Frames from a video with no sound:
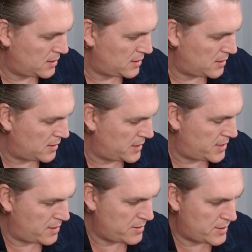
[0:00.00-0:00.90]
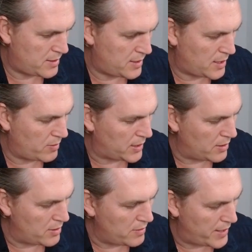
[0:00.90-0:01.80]
I don't think we can
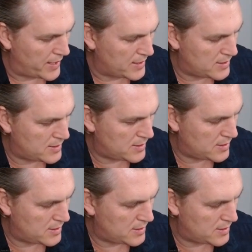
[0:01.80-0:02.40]
do that.